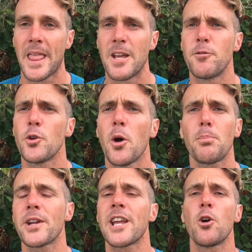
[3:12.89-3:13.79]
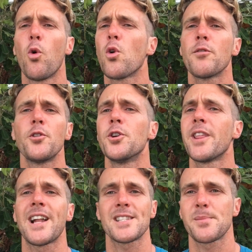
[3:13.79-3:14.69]
If you're not bringing all of you to
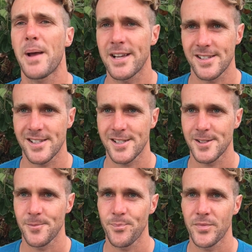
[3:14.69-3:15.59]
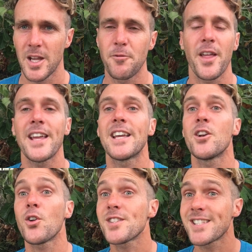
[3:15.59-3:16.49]
that space, if they
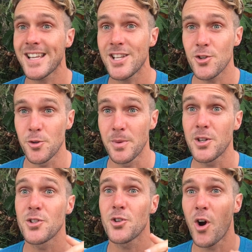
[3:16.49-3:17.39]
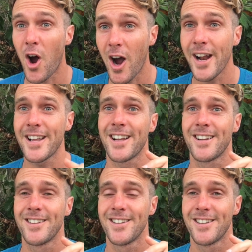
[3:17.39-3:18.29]
cannot see you because you're hiding
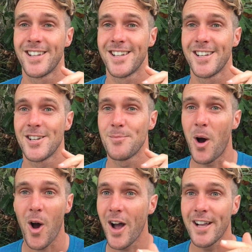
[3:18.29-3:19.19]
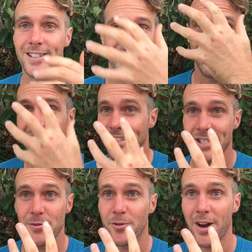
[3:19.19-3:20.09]
behind
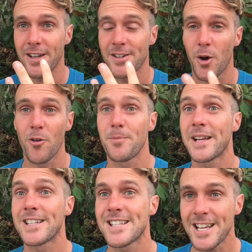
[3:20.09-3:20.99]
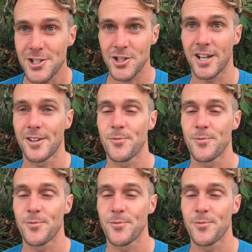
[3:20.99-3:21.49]
this front of being a teacher,